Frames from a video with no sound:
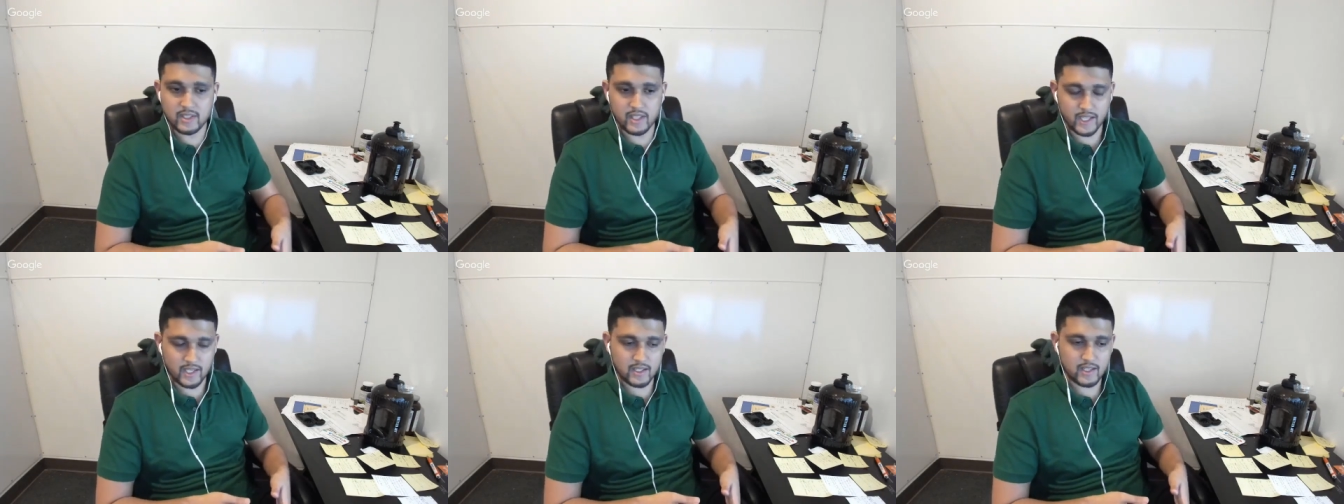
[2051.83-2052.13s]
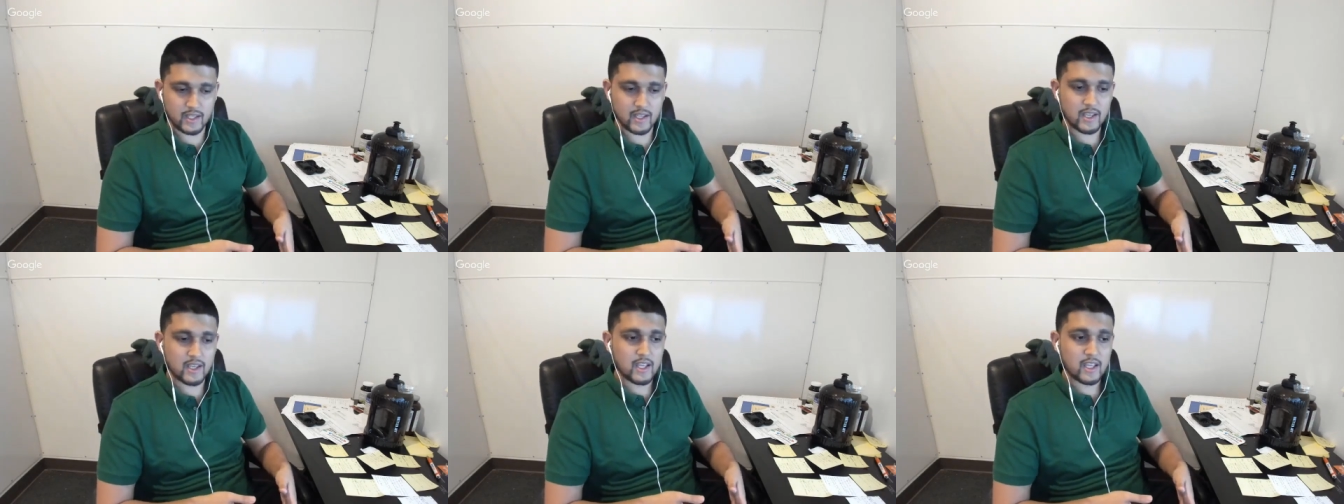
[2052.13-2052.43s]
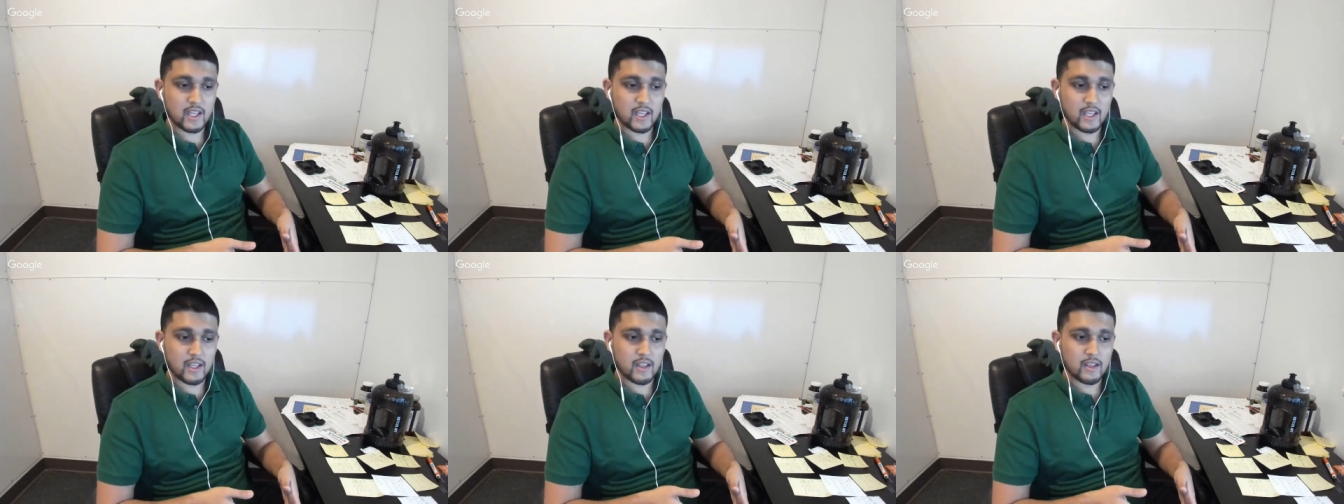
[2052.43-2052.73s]
Like
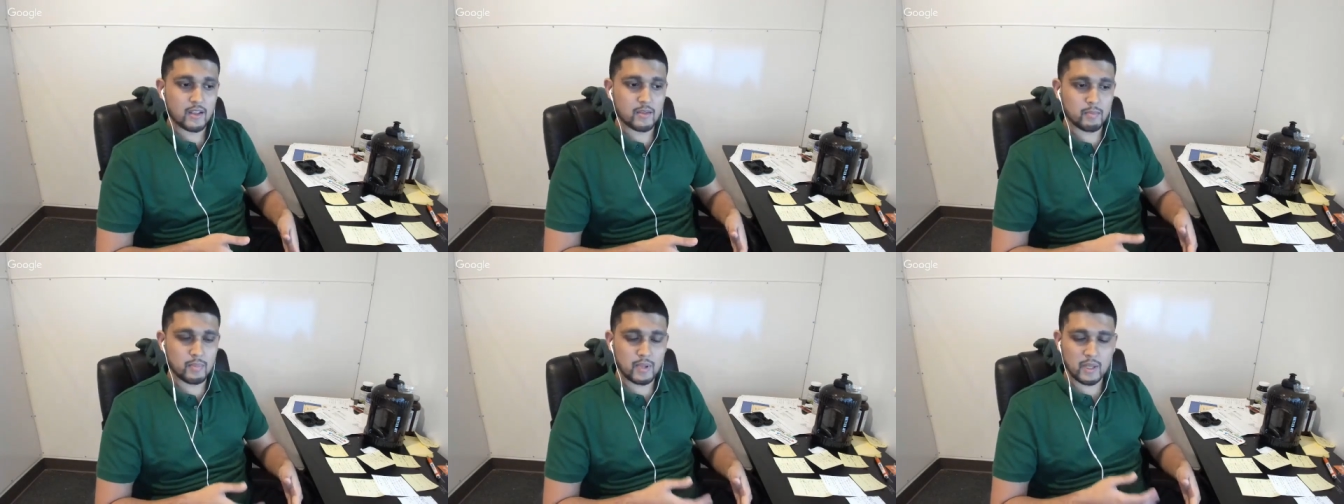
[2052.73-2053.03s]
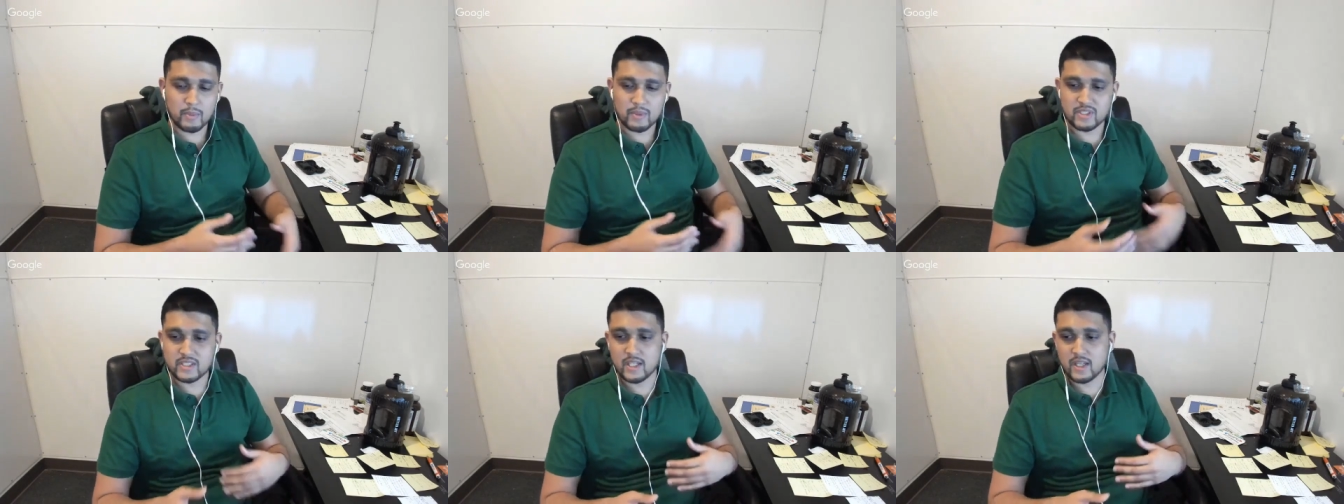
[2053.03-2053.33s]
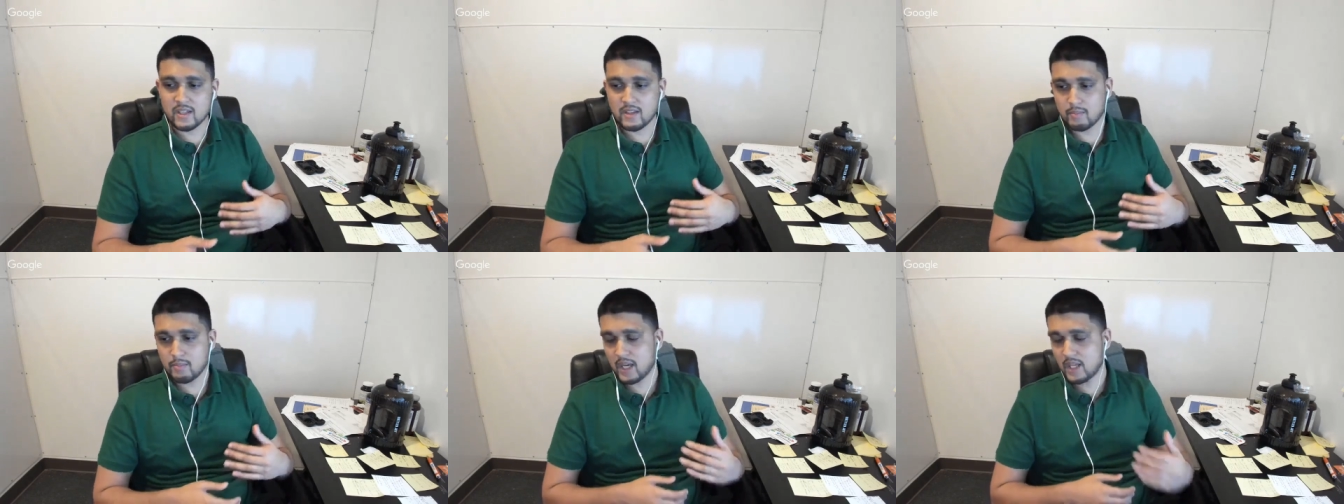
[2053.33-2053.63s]
people
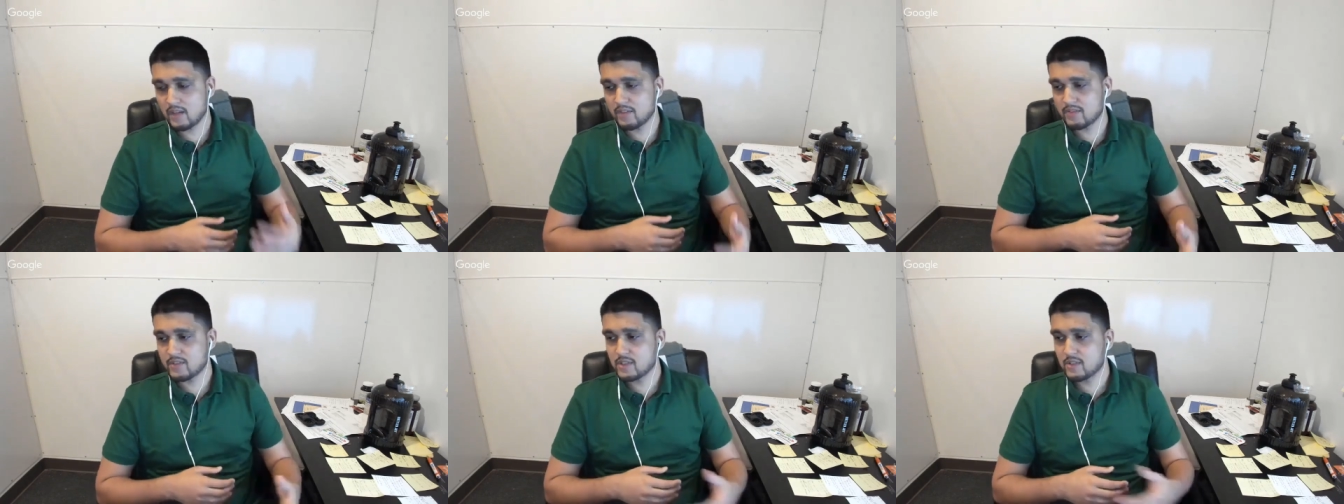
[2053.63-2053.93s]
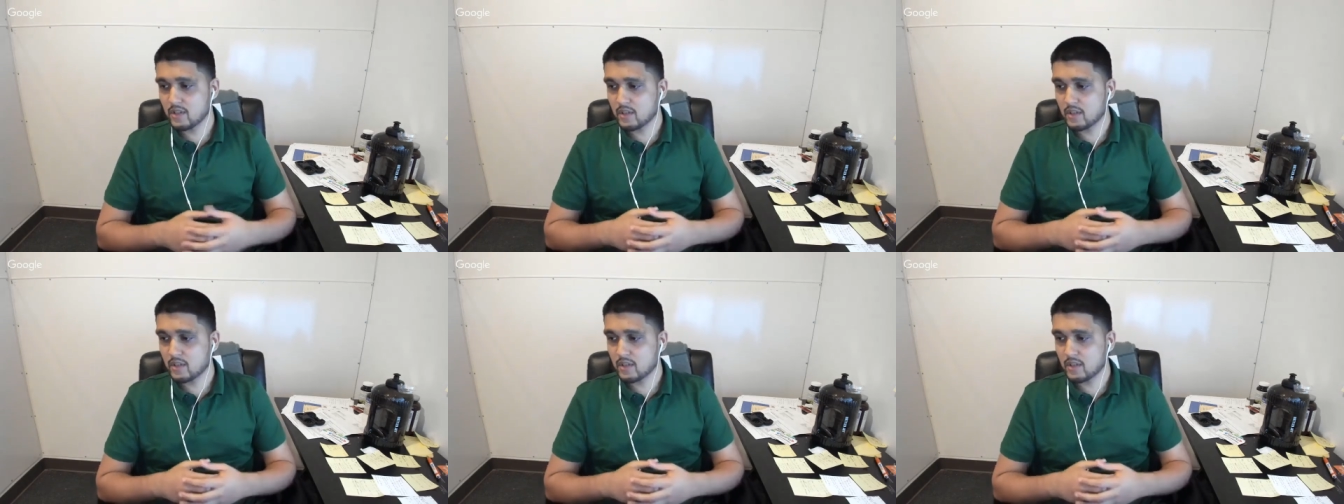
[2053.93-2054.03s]
say the pain of,